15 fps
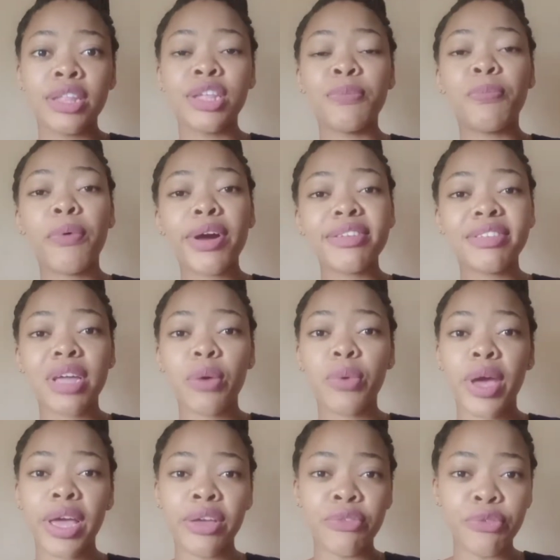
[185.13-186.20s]
The boys that
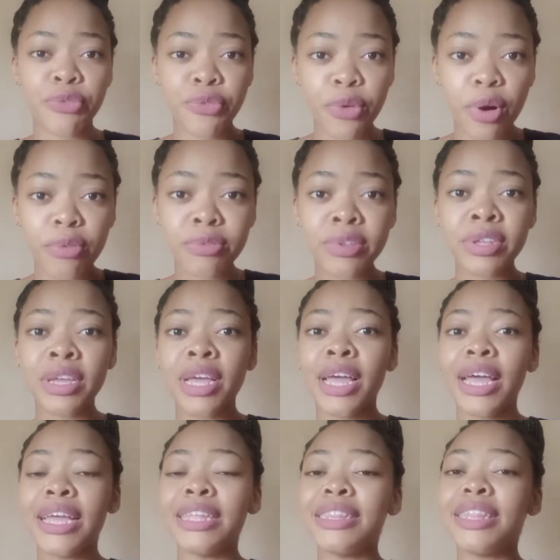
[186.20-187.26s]
were involved
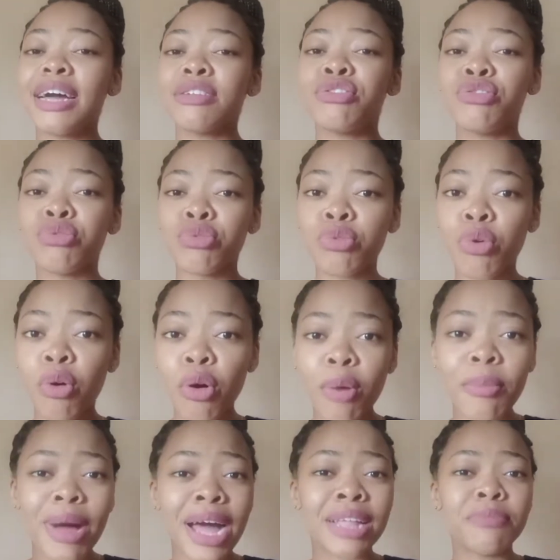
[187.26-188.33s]
in that should
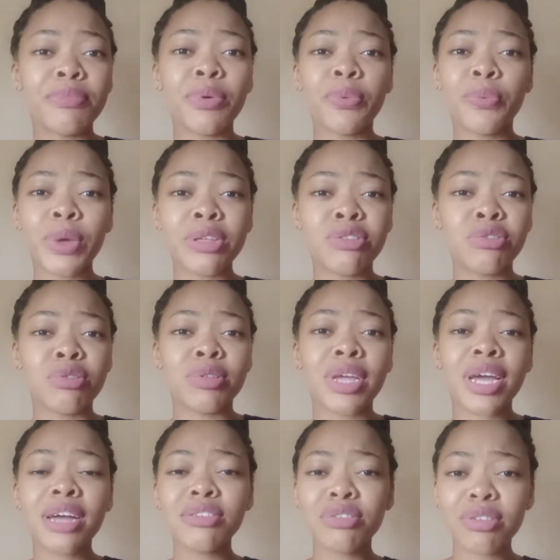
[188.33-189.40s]
come and be questioned.
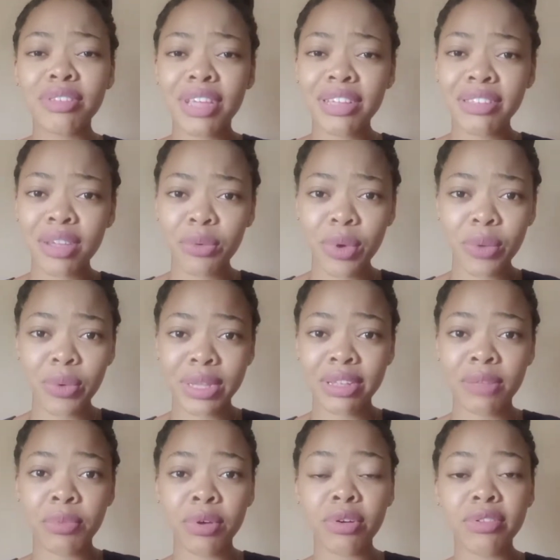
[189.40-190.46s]
They can't just get away
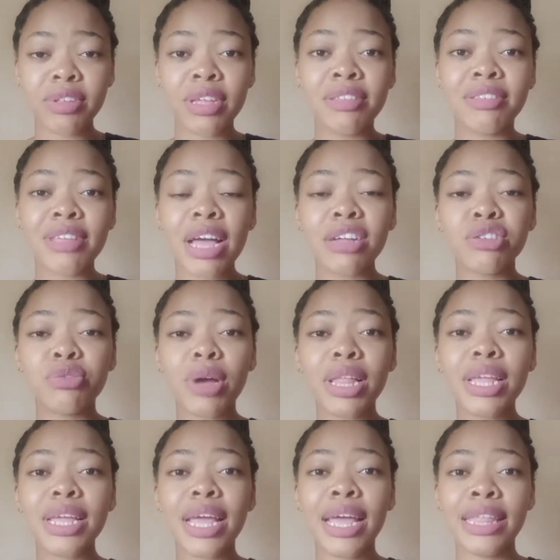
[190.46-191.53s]
with it, because it's
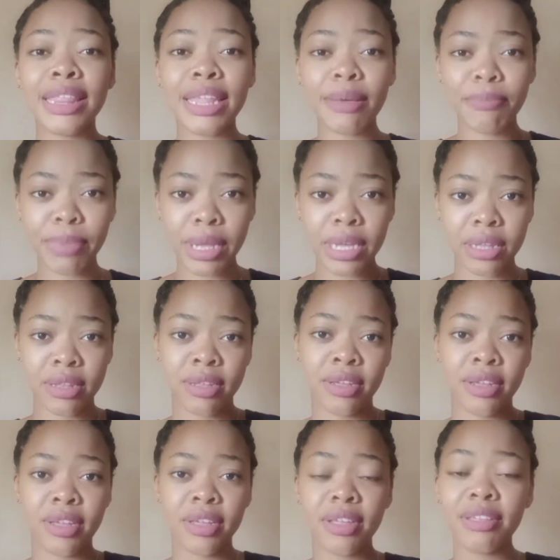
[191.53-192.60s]
actually enabling.
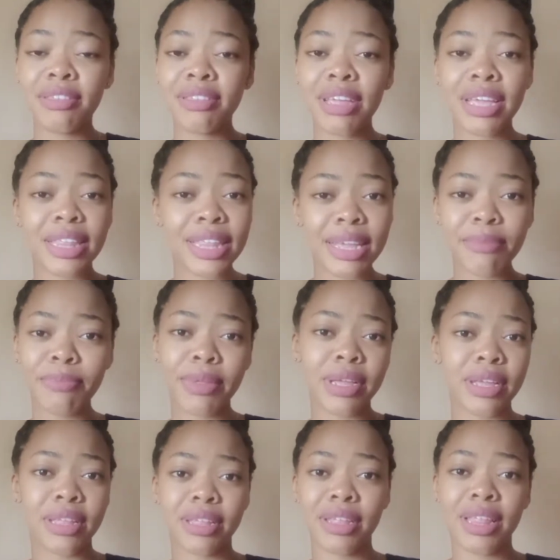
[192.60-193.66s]
It's
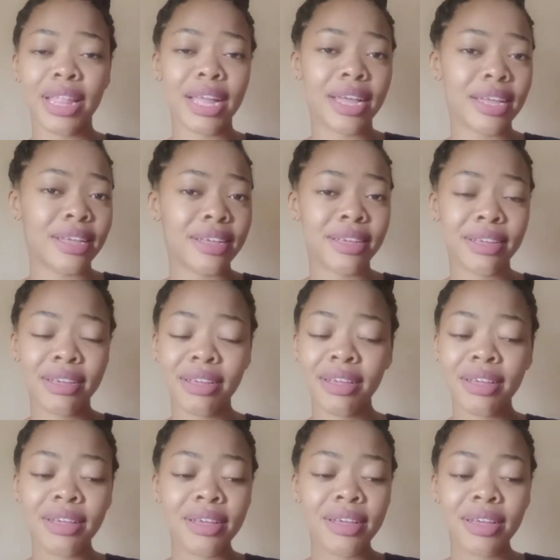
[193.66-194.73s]
enabling. Like,
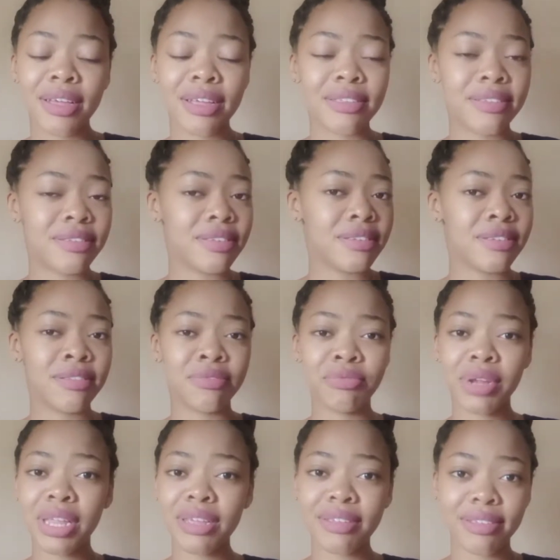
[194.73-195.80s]
it's
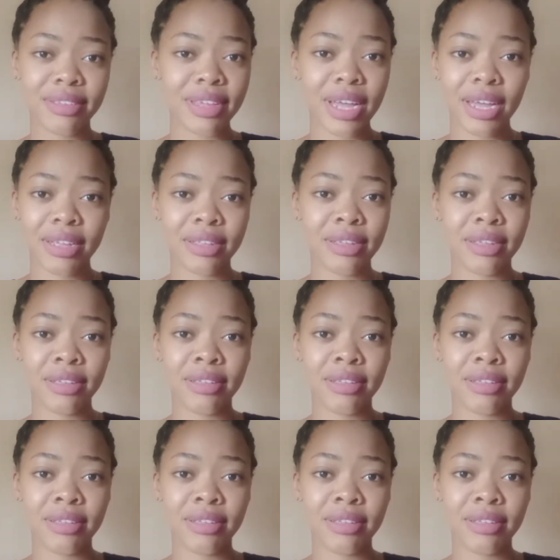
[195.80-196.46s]
really sad.